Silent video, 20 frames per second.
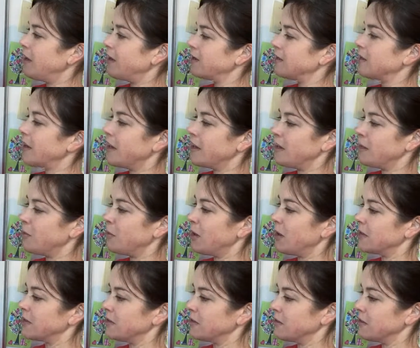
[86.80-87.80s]
tiny
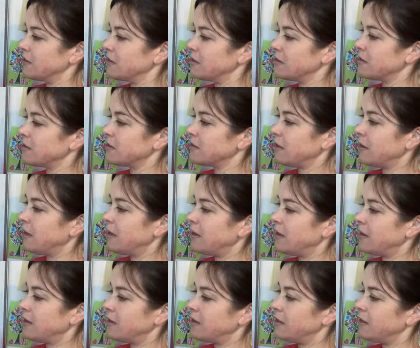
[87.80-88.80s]
particles
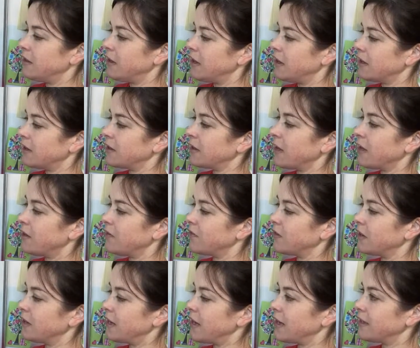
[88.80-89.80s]
that are kind of
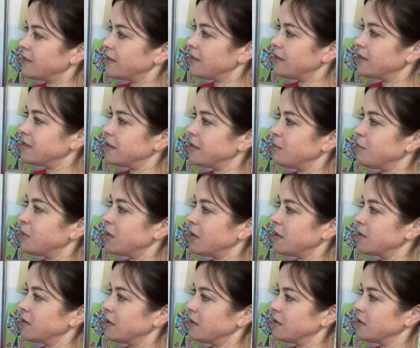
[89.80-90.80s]
connected to the
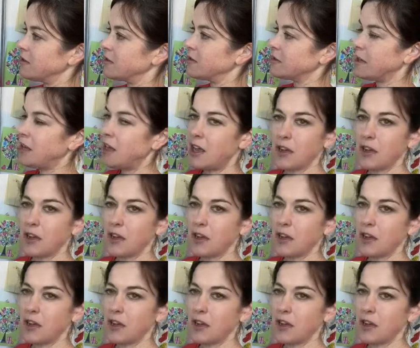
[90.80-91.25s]
protons